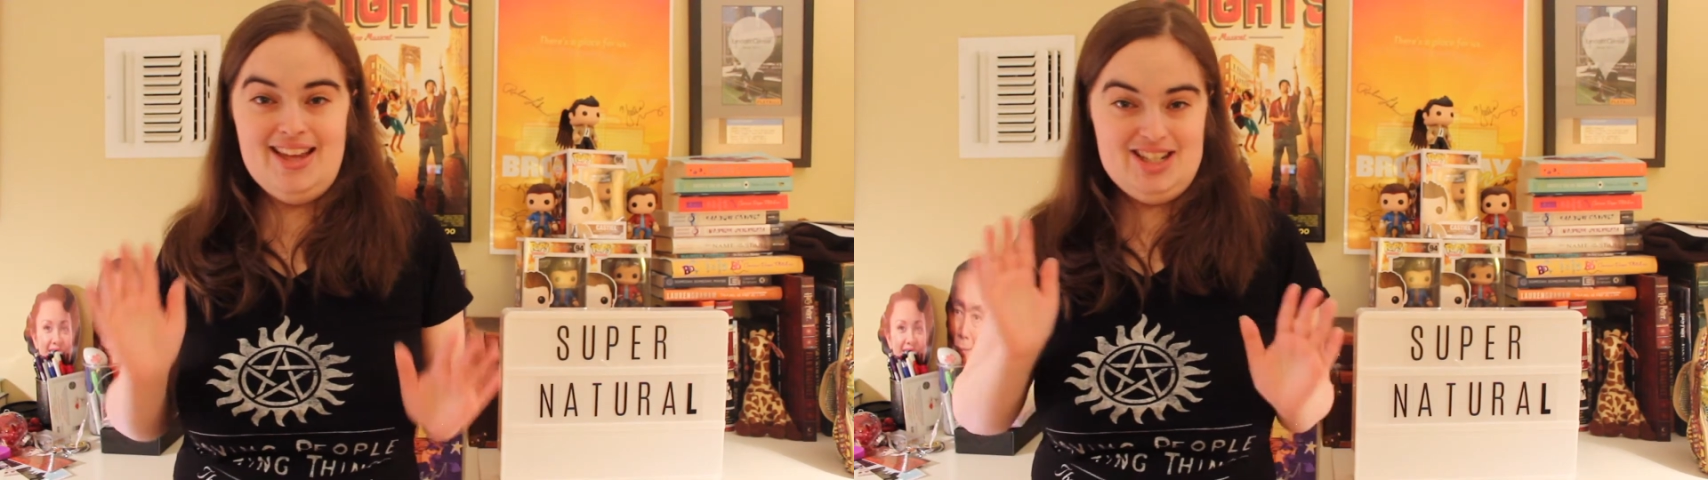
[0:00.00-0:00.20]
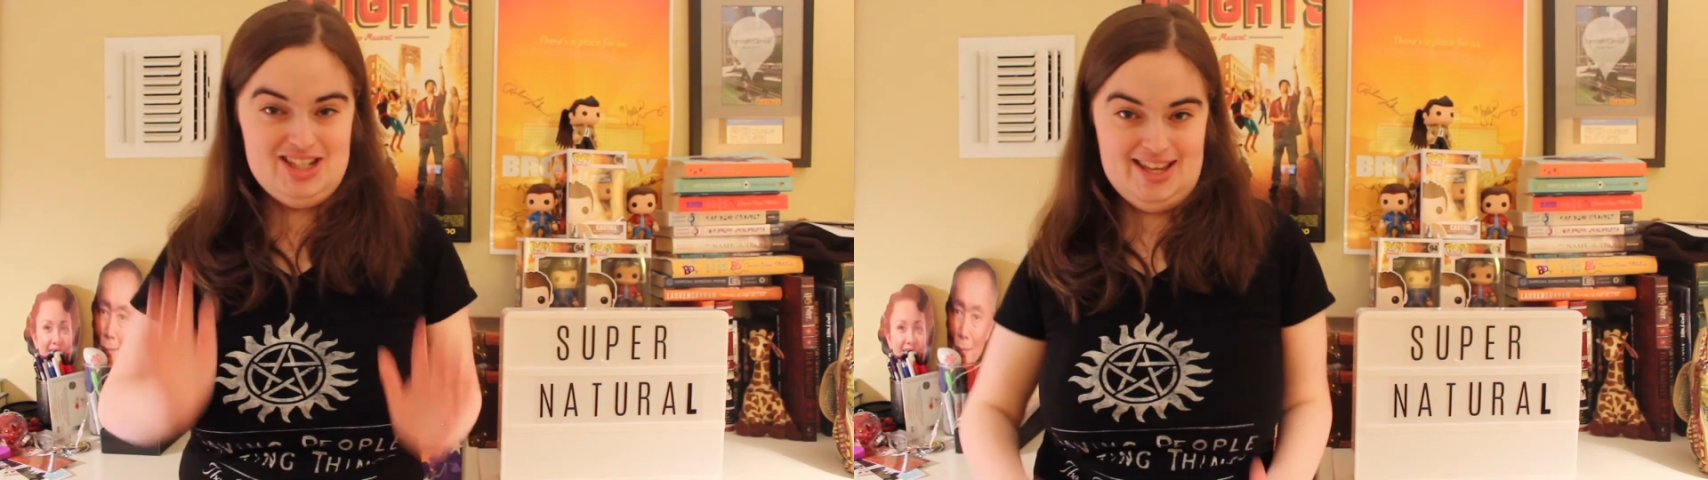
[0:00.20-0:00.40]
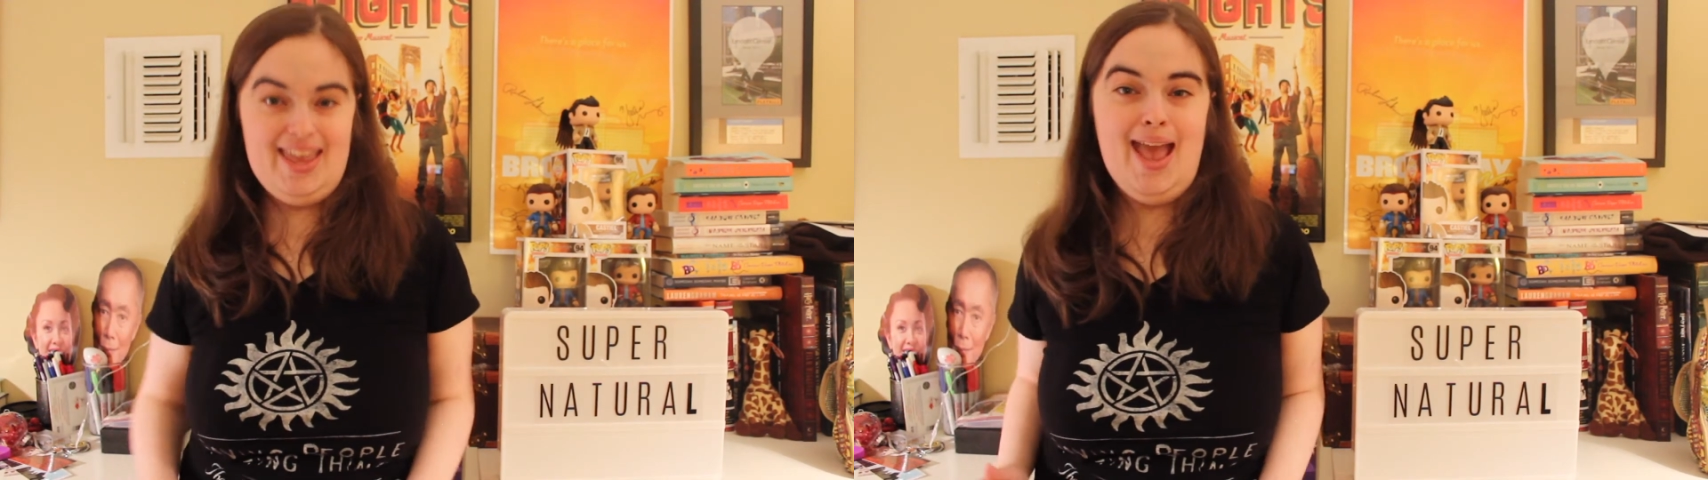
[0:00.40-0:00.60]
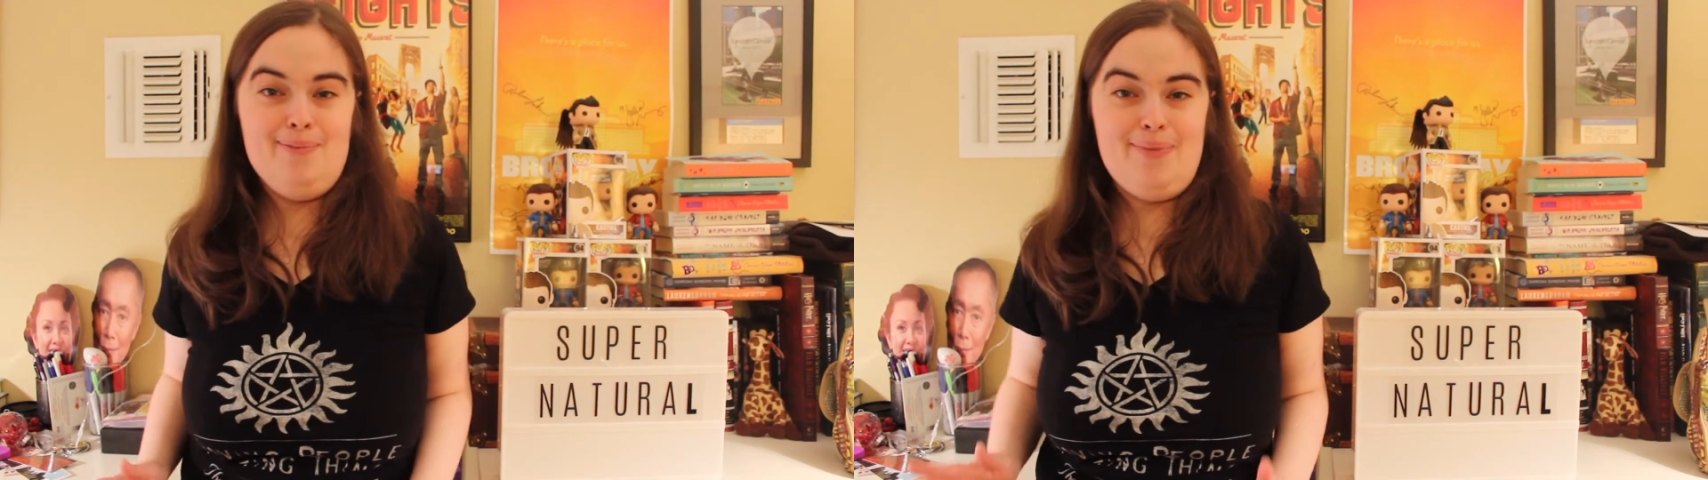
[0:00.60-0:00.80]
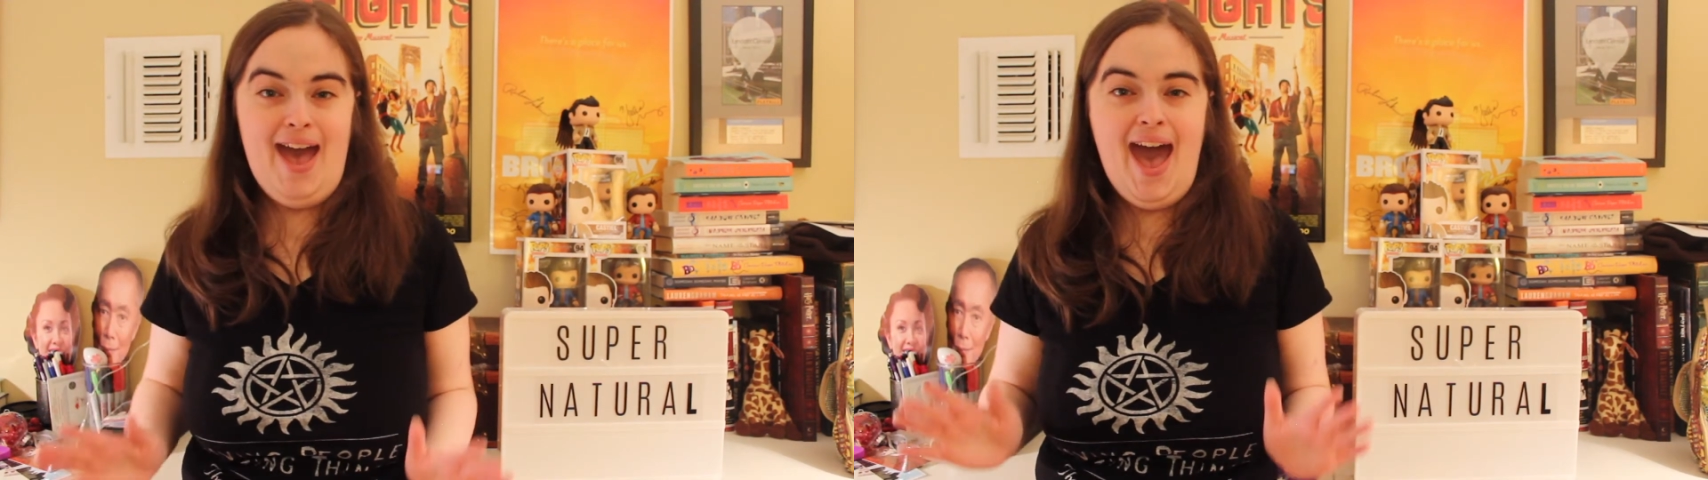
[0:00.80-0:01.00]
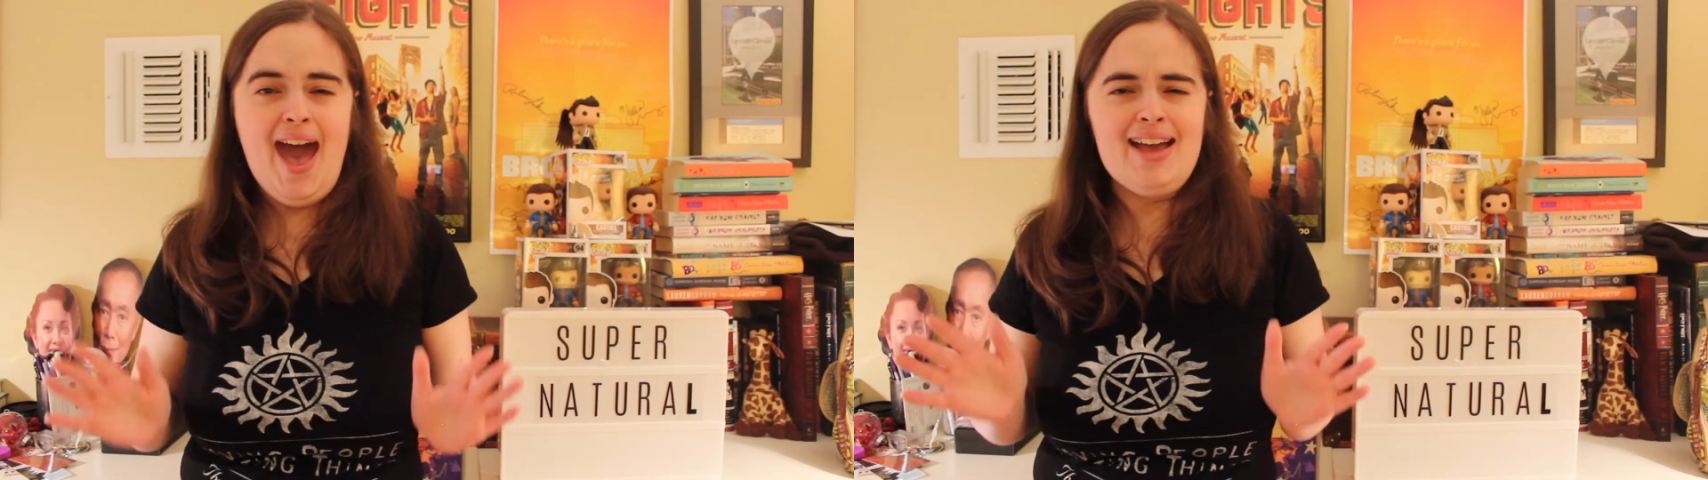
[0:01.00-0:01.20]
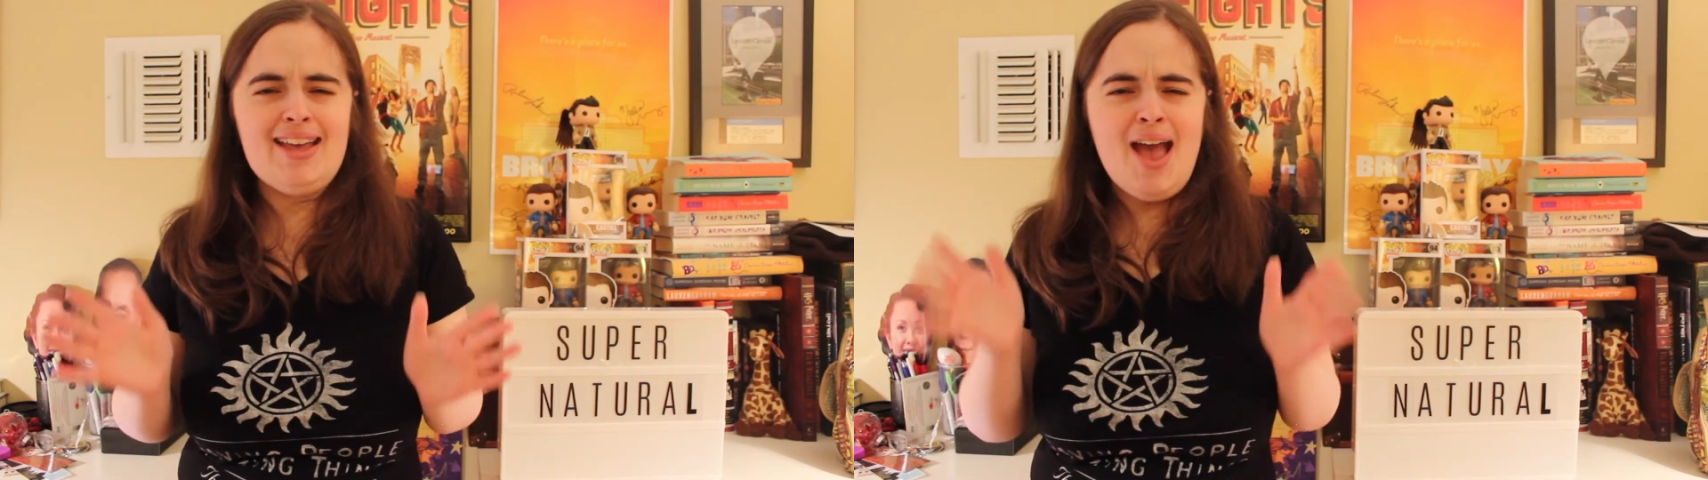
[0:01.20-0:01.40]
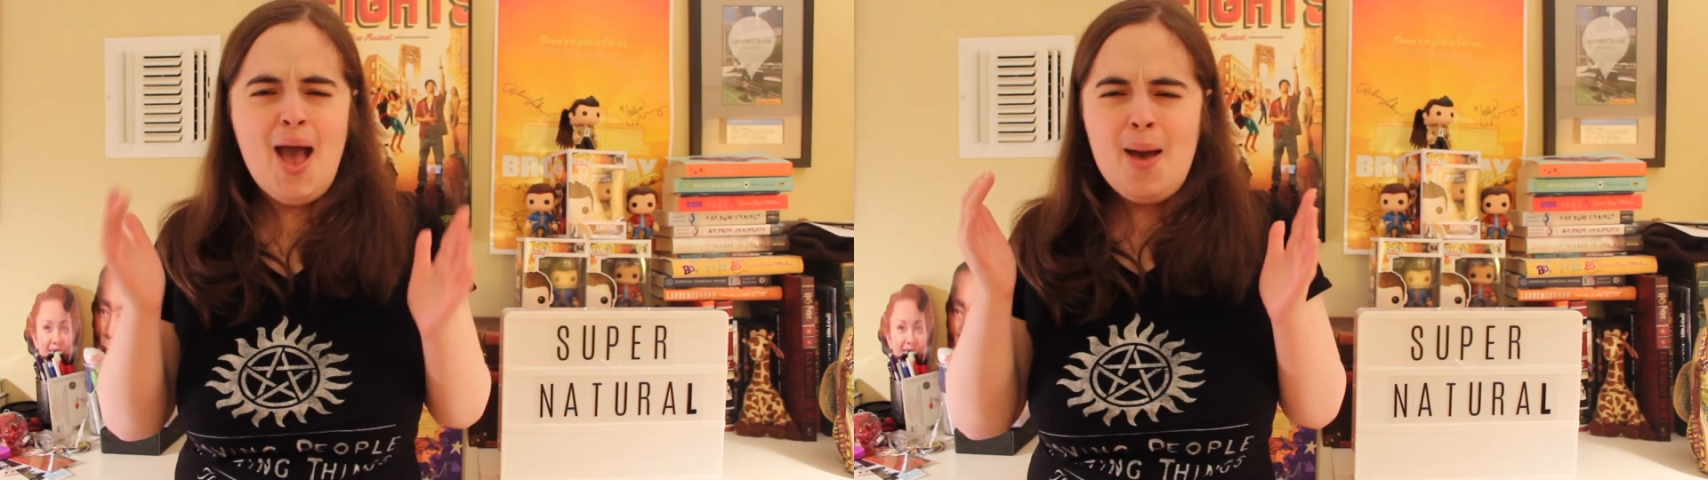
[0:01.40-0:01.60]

that she came back